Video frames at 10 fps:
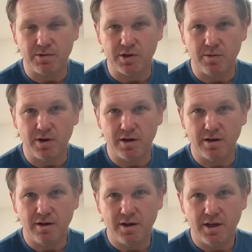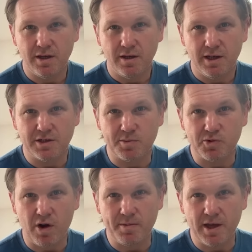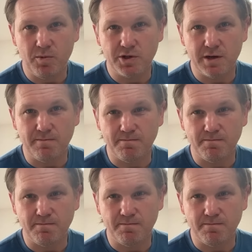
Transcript: so hit subscribe and keep watching.